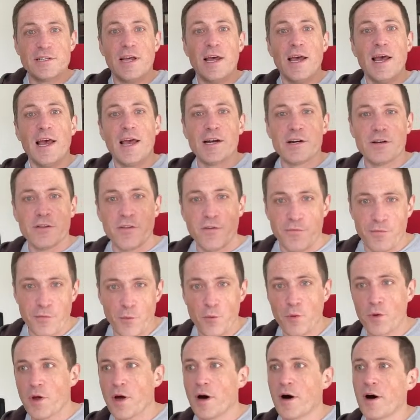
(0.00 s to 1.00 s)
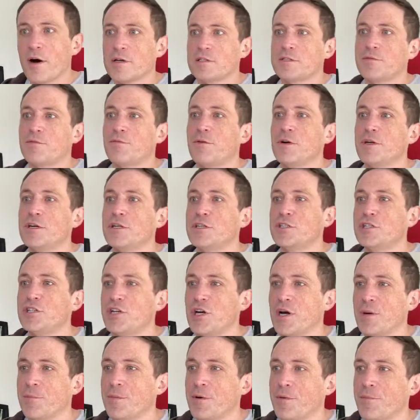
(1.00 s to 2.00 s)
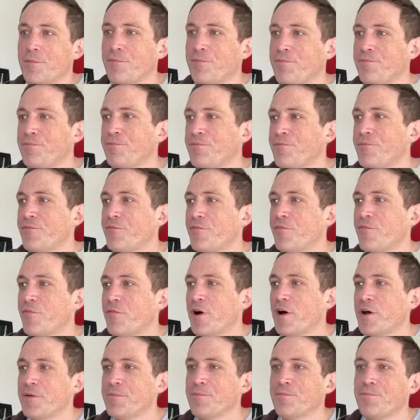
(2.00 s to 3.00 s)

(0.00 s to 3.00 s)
into the fuel cost for each ship, right?